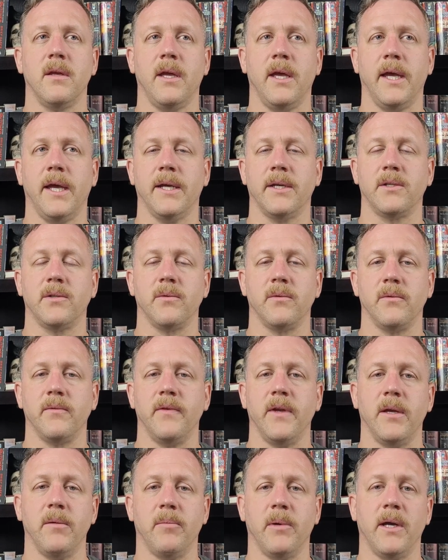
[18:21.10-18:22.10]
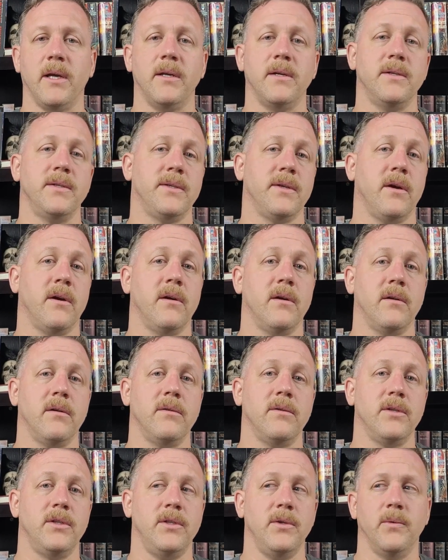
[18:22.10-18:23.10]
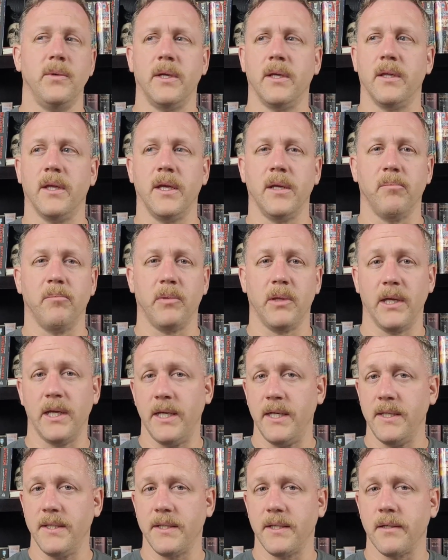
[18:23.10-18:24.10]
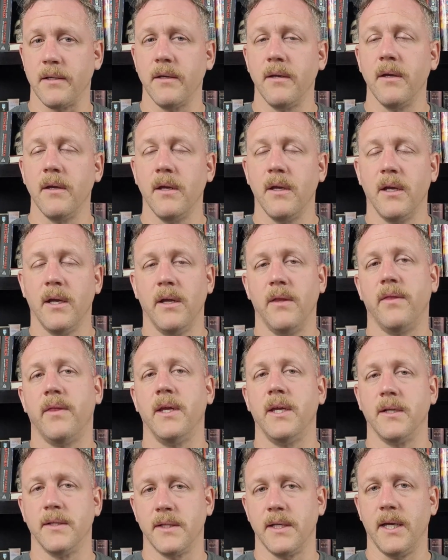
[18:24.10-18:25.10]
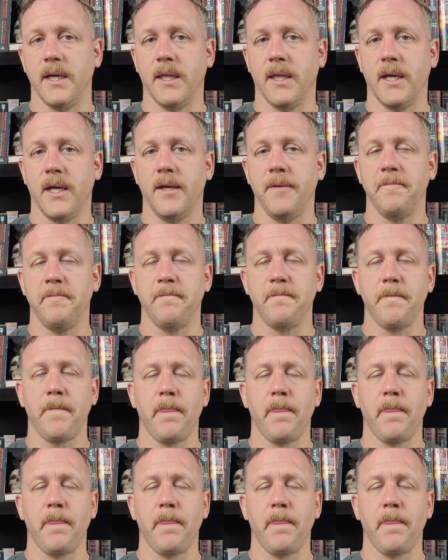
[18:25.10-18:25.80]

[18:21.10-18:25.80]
actual vampires are doing like plays and things like that.